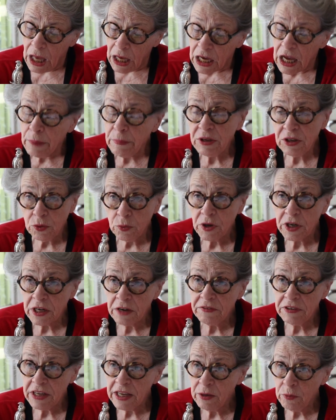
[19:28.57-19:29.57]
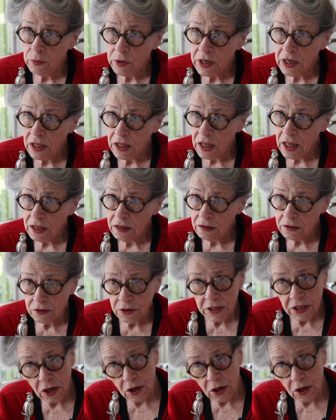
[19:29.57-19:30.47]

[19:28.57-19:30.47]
coming to work every day at one o'clock, going